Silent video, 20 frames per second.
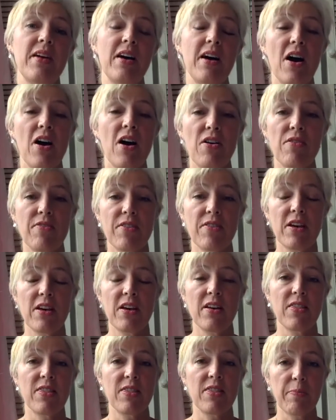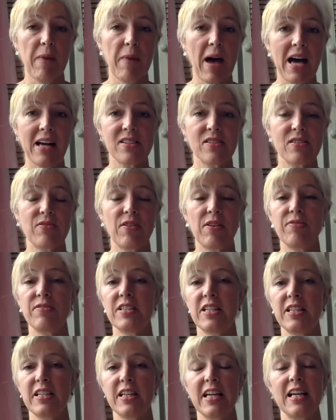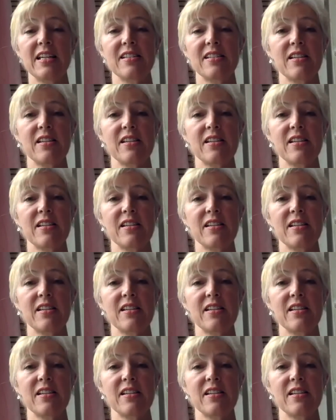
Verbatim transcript: over the past 15 years,